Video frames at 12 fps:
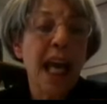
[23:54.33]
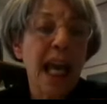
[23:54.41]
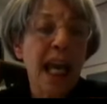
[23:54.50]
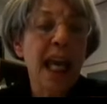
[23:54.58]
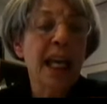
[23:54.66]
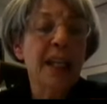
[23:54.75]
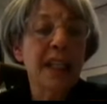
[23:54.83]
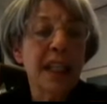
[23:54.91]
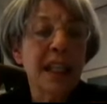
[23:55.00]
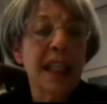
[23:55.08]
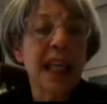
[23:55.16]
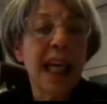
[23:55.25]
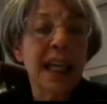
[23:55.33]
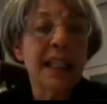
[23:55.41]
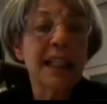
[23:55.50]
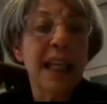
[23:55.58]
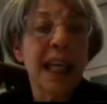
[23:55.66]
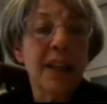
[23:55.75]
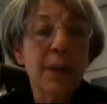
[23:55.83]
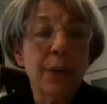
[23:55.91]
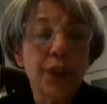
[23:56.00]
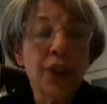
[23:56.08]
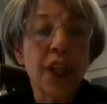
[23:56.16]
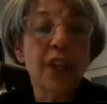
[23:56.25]
And in the ACA, there were
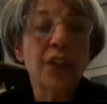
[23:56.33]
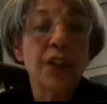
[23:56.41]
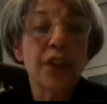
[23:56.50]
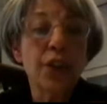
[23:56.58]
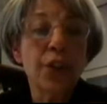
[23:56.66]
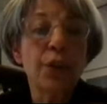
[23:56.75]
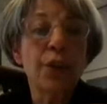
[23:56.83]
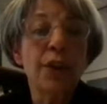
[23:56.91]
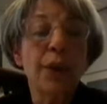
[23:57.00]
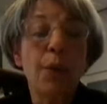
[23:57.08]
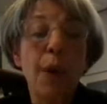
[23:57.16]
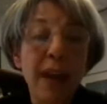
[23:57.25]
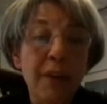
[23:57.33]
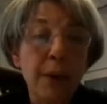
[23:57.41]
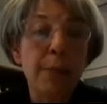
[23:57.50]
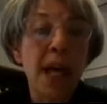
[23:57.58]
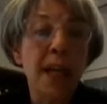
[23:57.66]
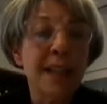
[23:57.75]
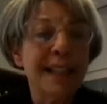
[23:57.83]
changes to the waiver policy